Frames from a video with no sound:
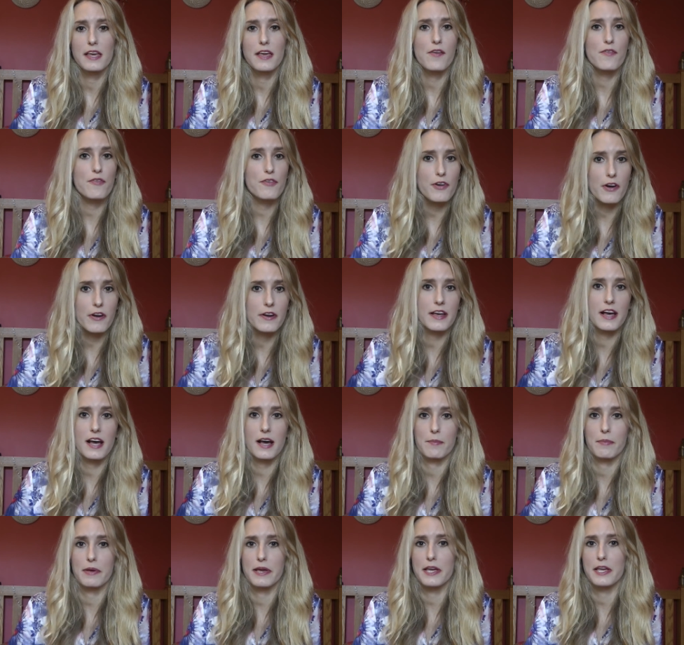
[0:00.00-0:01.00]
if you're
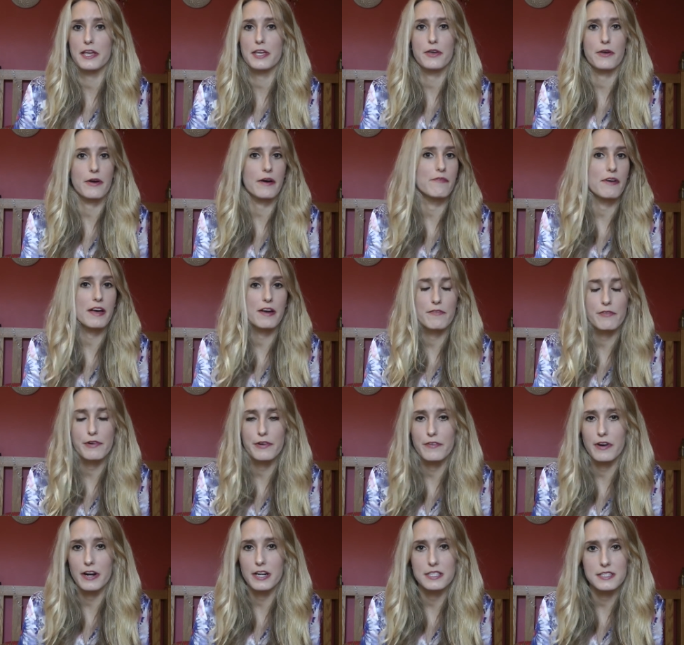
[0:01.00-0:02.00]
unhappy, you have
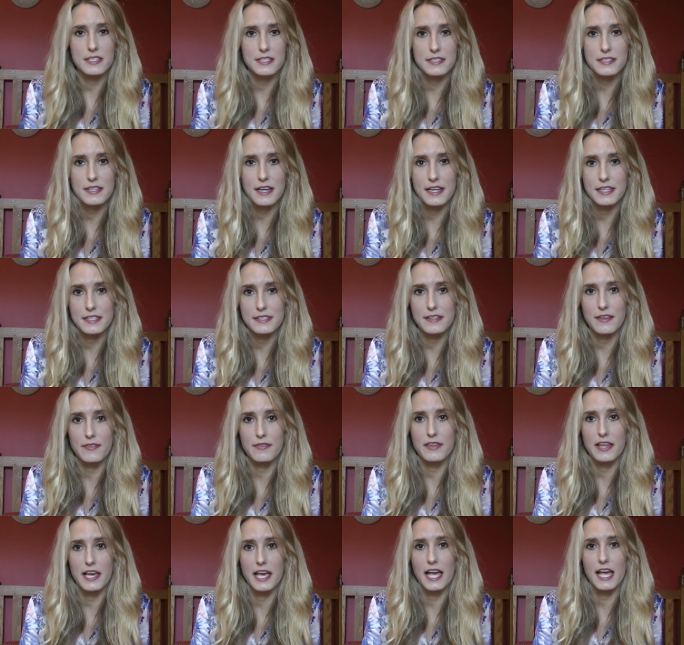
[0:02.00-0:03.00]
every right to say
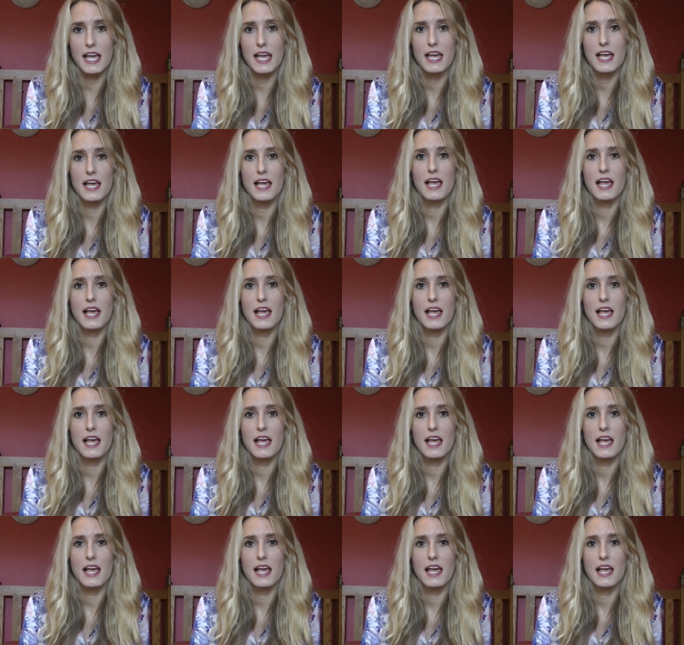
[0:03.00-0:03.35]
something,